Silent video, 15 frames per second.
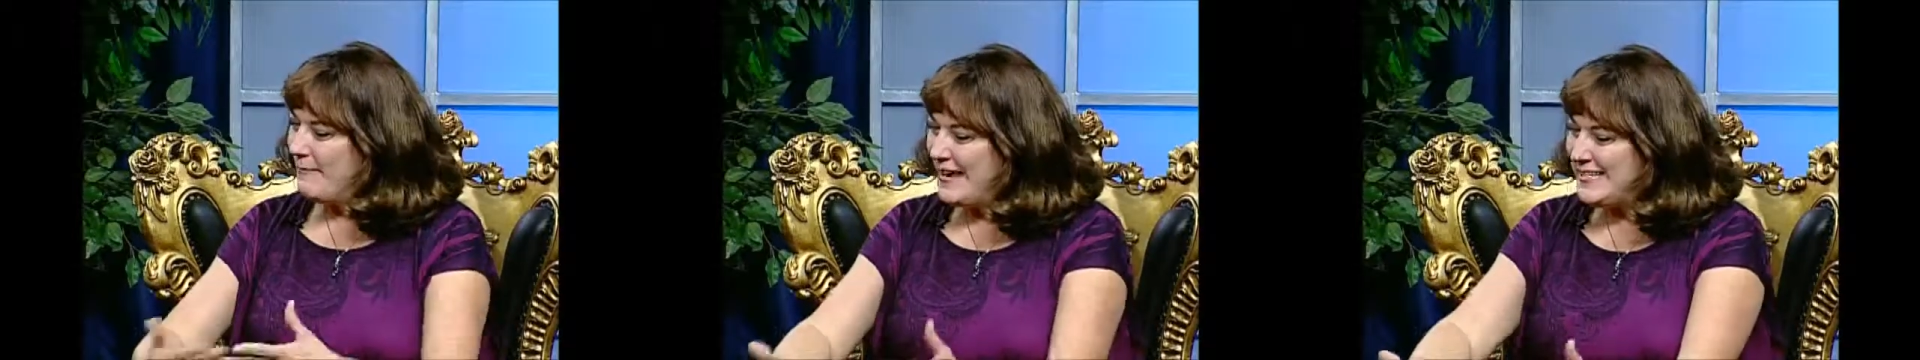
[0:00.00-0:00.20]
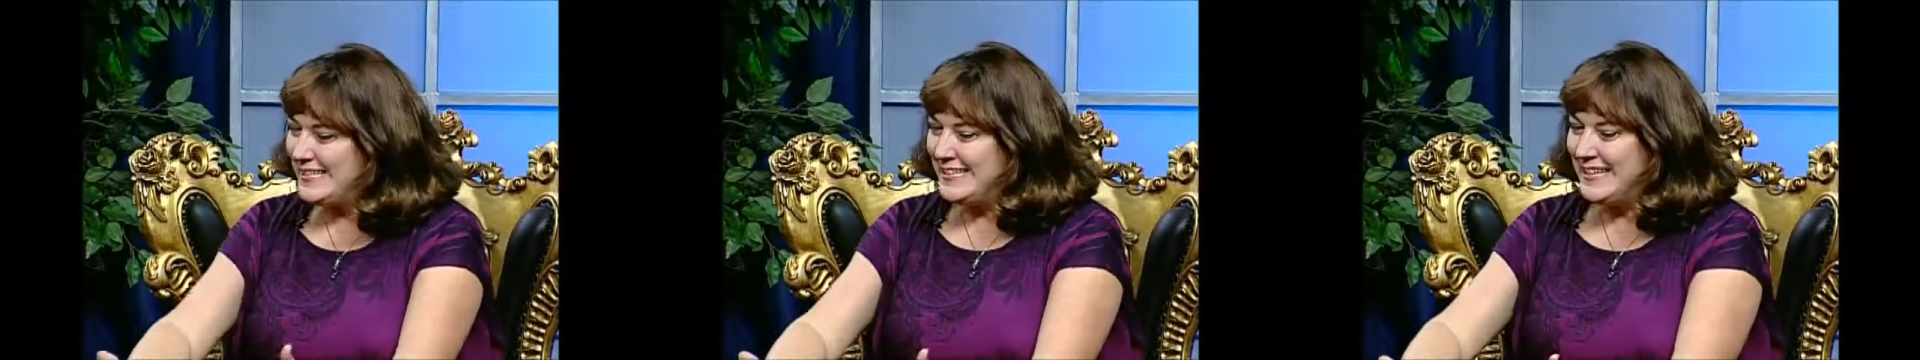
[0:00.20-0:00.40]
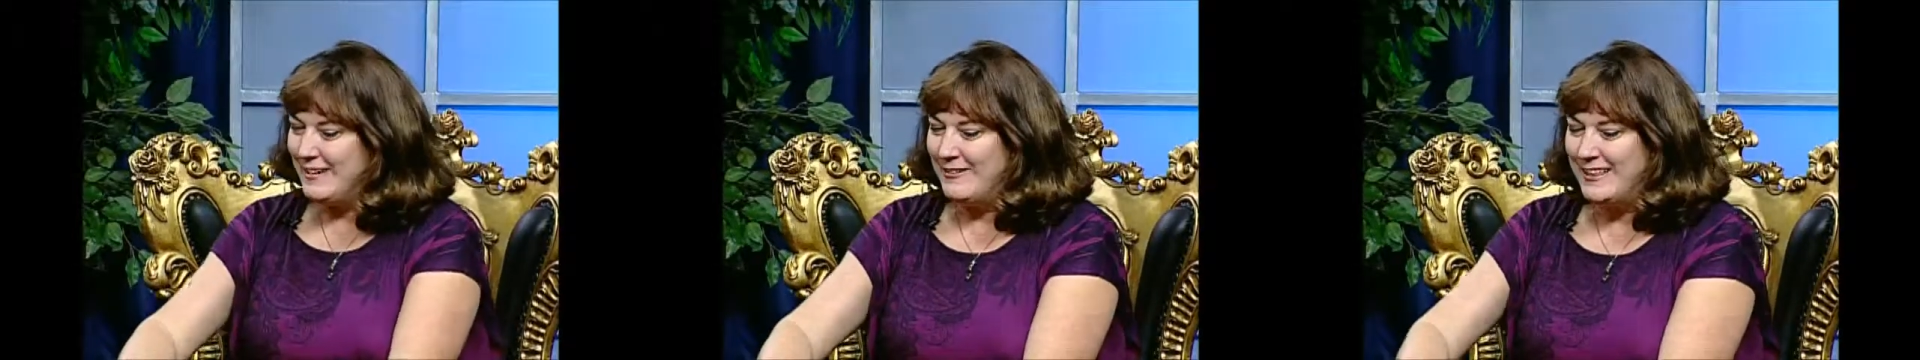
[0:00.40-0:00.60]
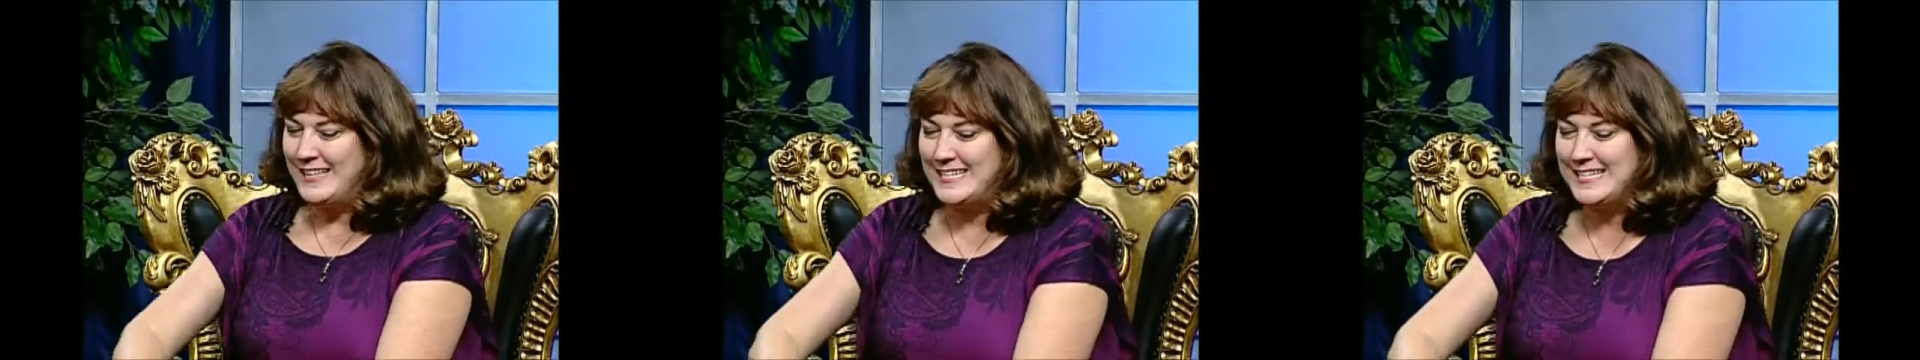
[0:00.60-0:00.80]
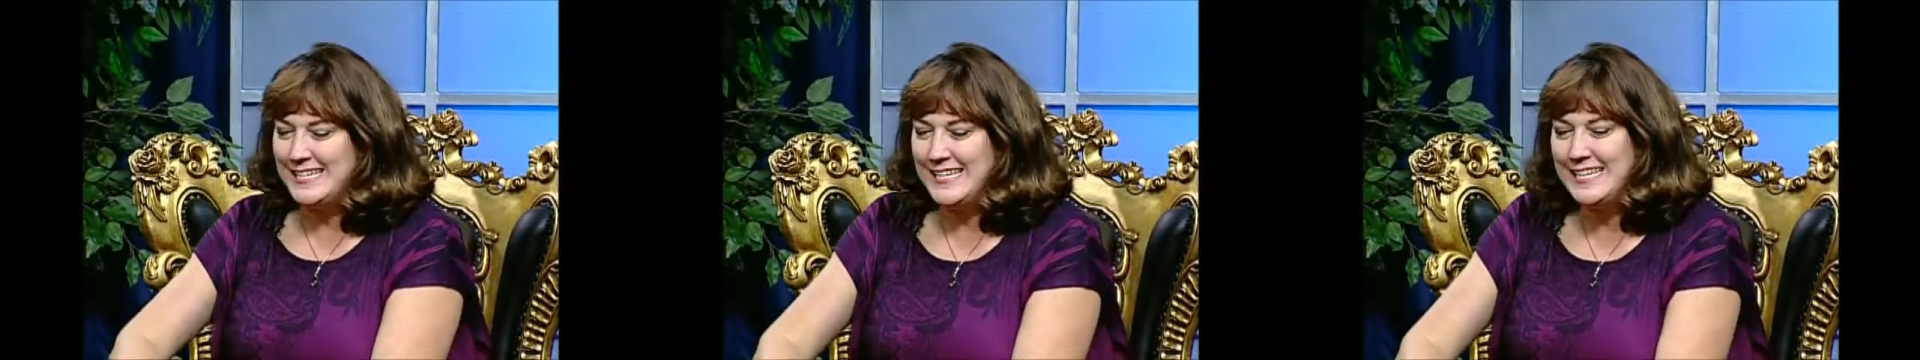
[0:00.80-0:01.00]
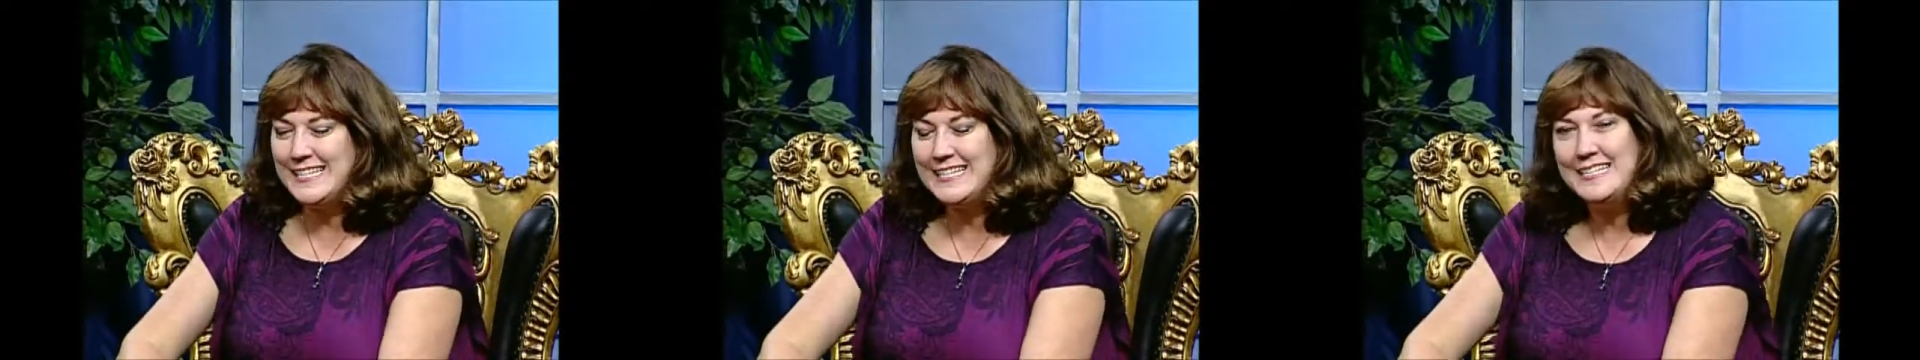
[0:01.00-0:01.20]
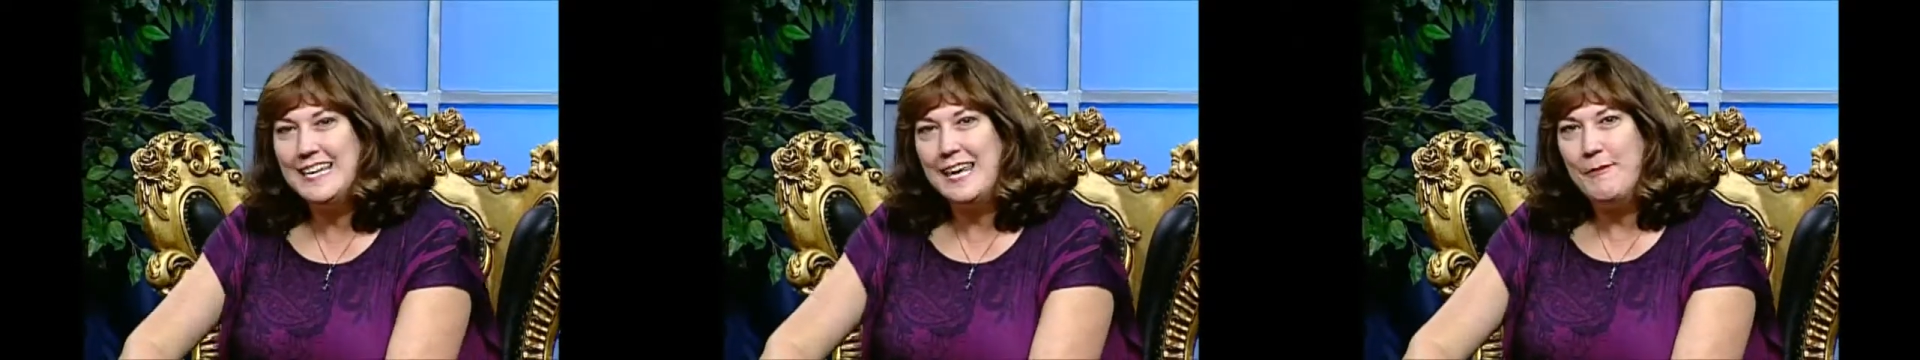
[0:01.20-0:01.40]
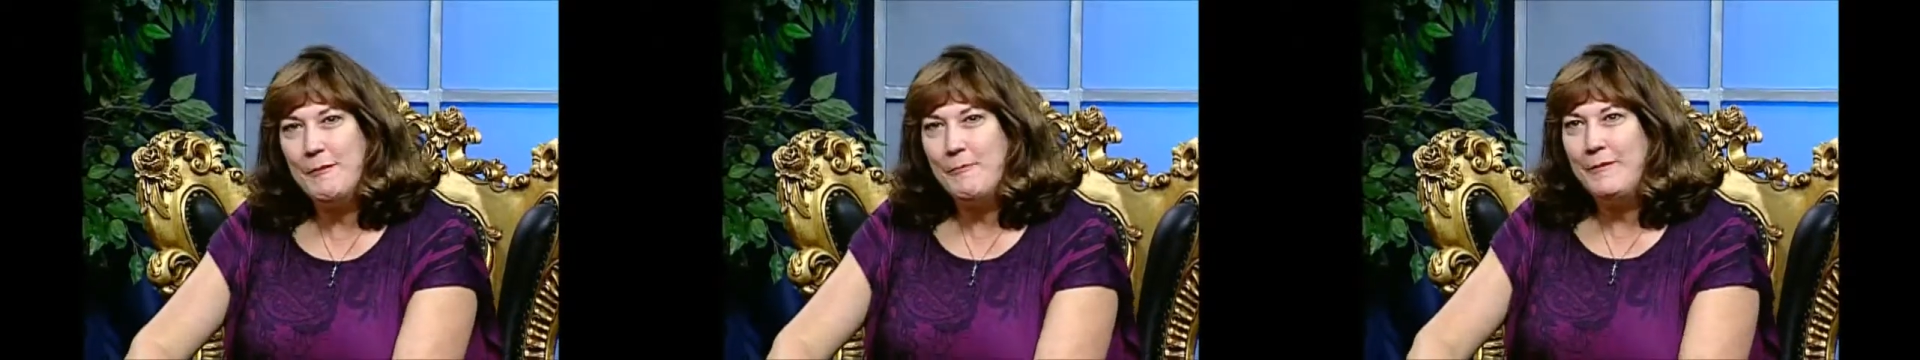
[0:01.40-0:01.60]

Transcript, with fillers: basically, what this is, I came